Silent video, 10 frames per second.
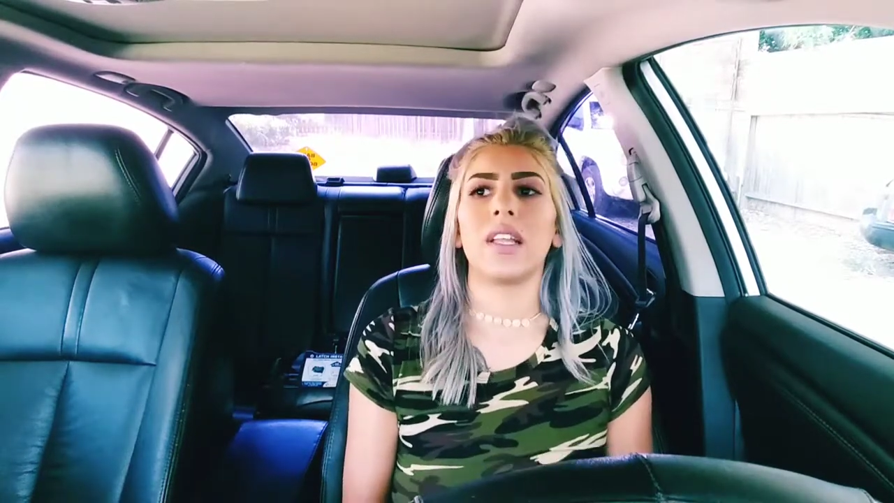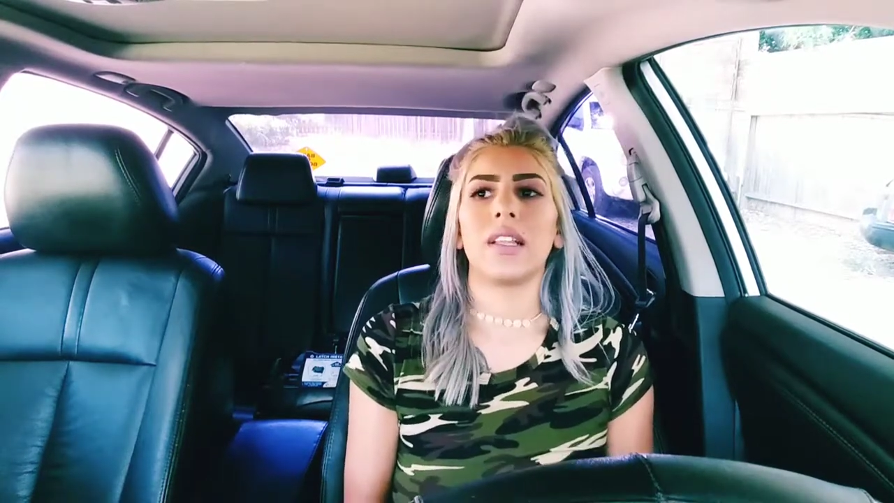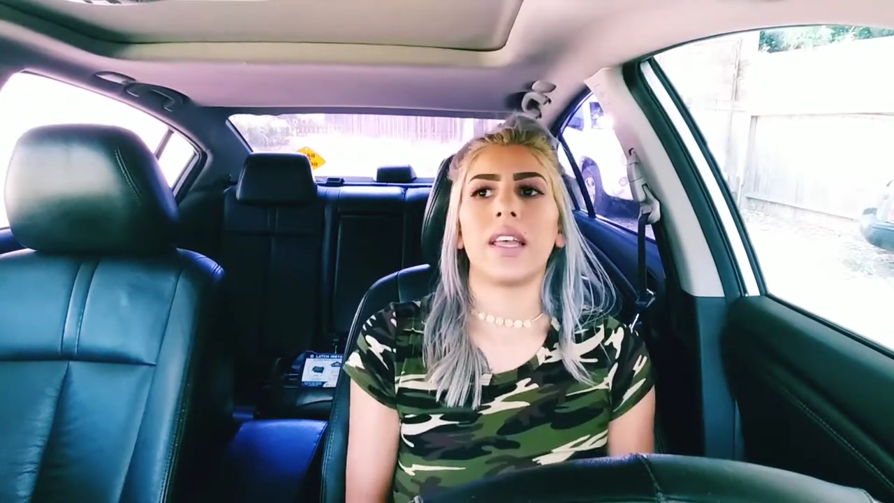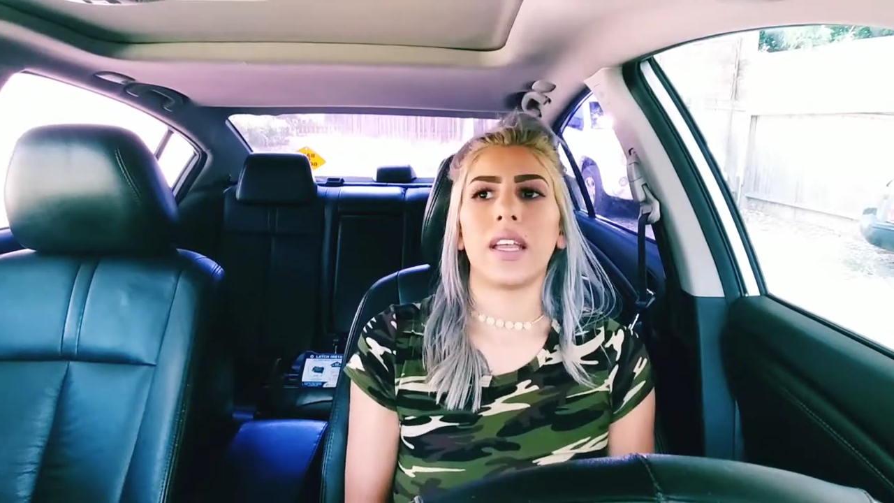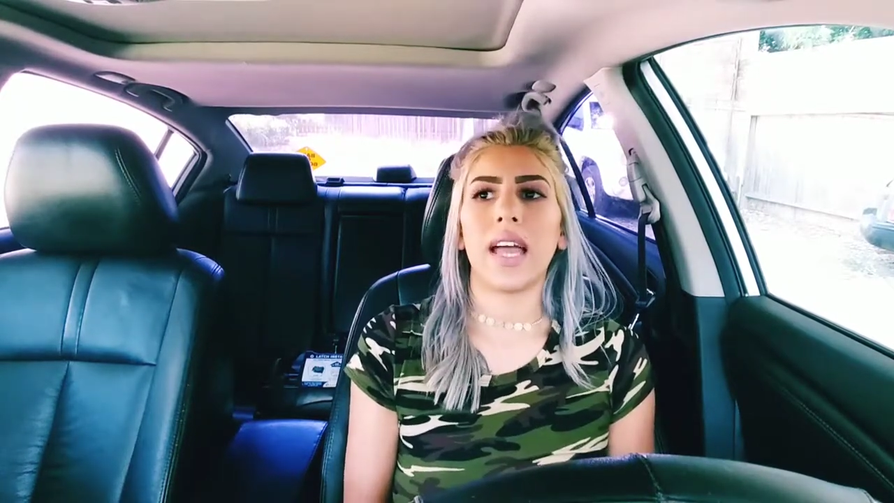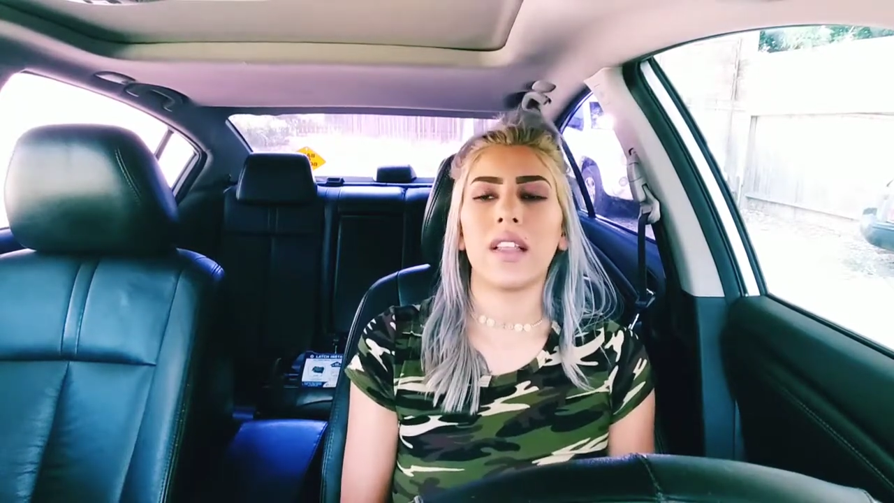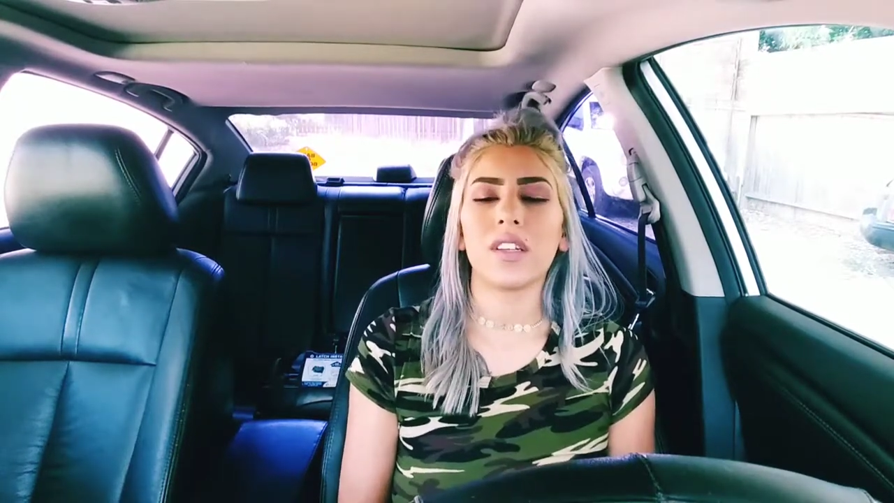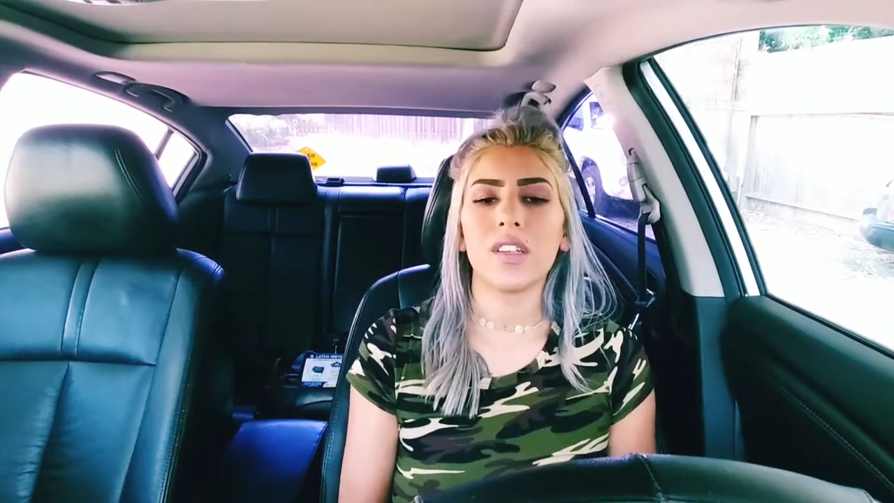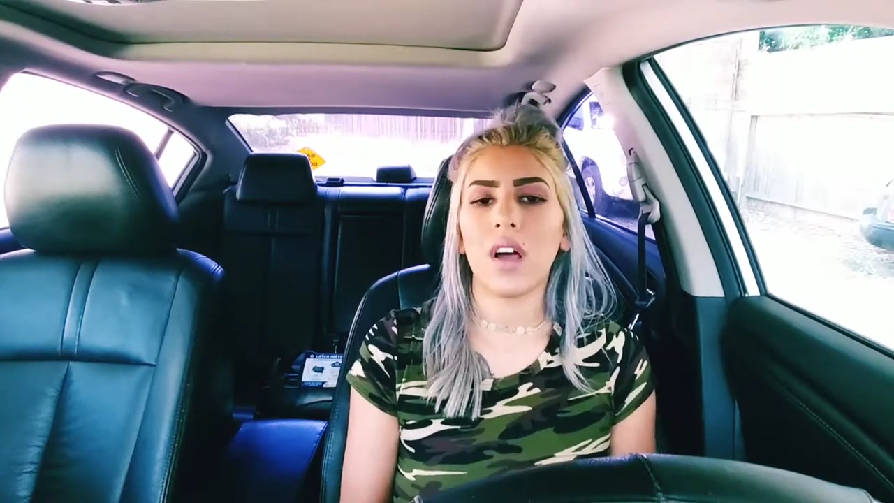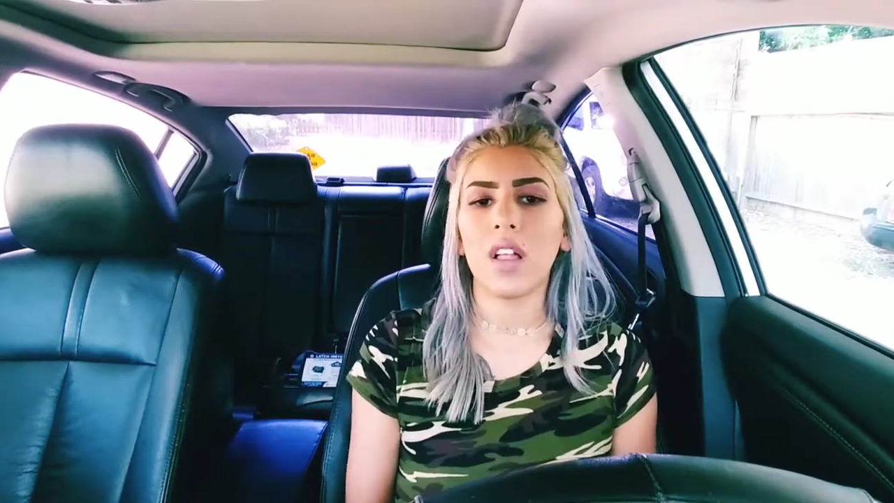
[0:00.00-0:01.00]
Like, I
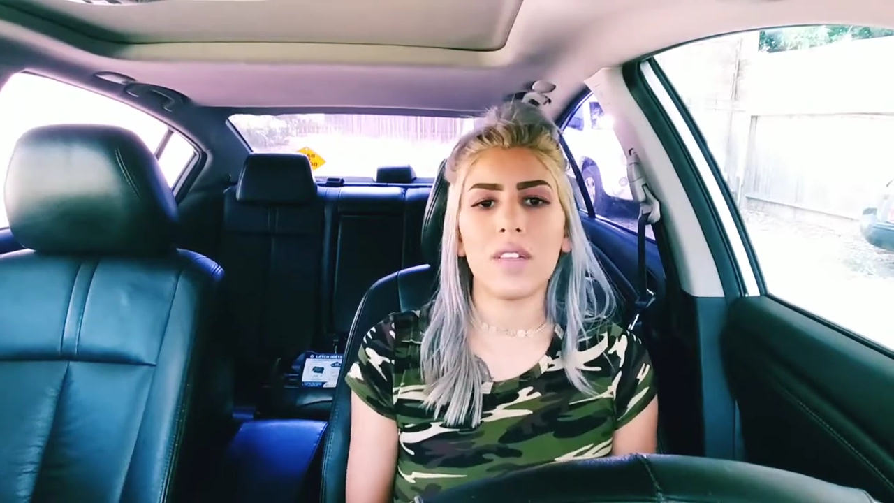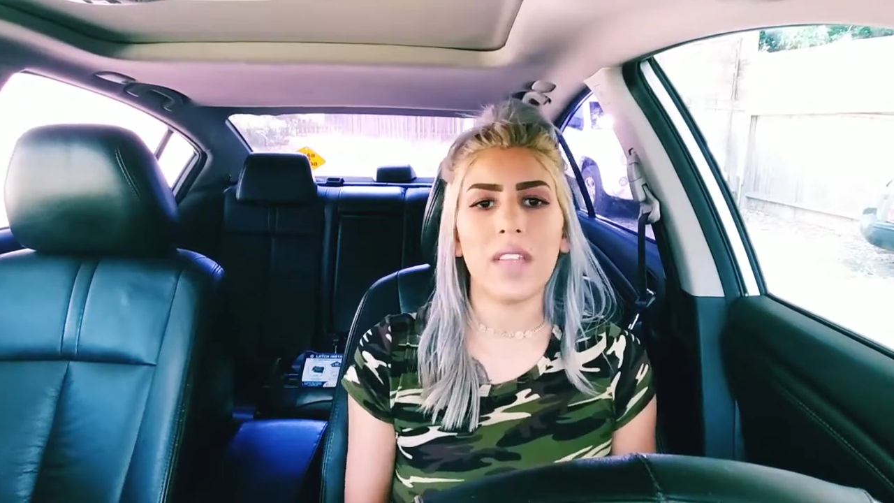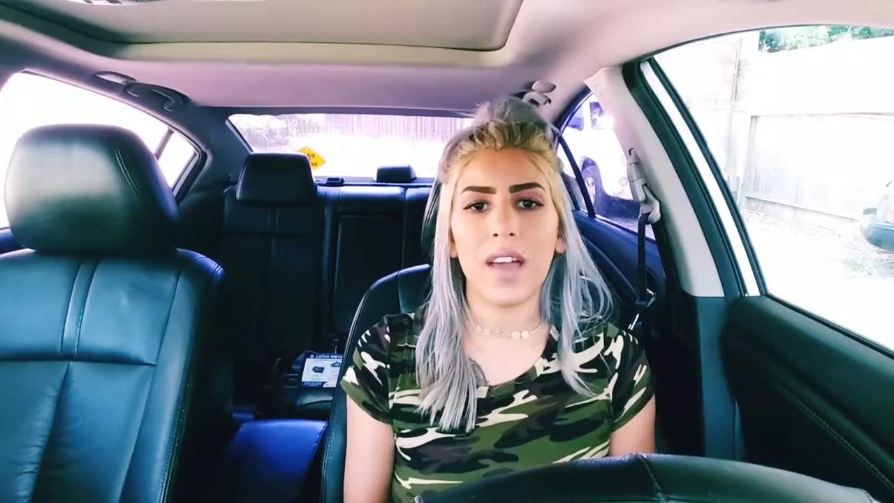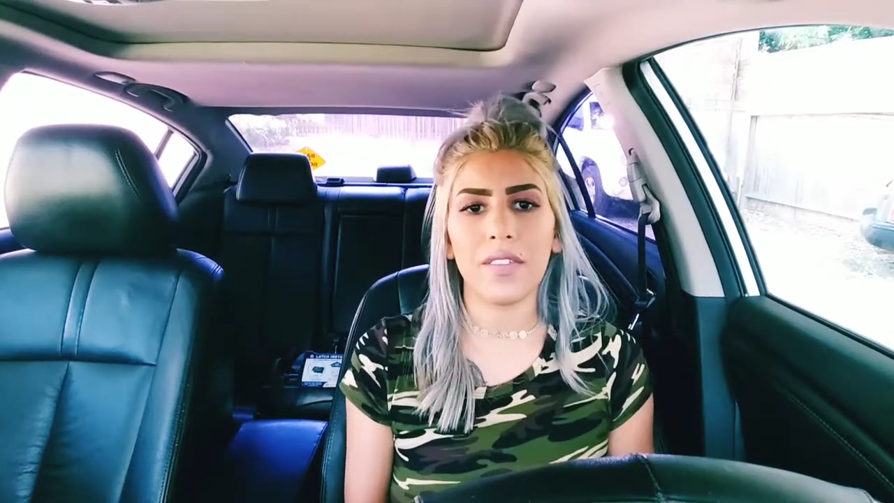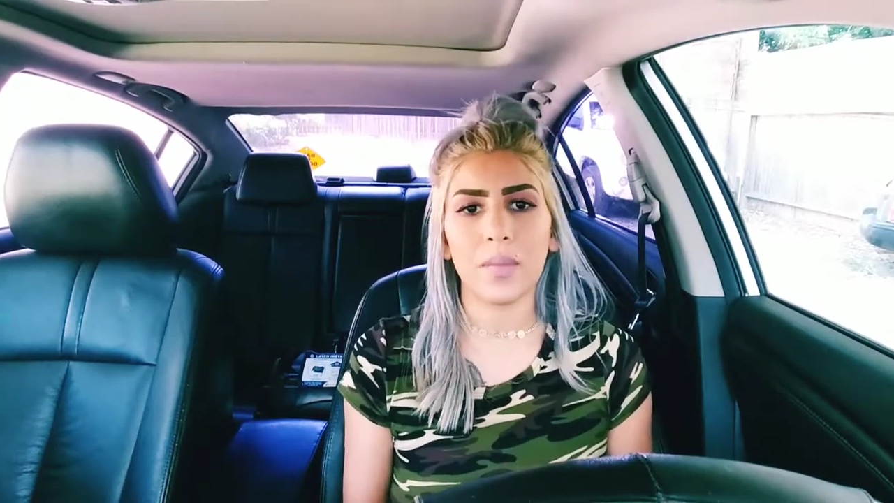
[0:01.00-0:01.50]
learned all of that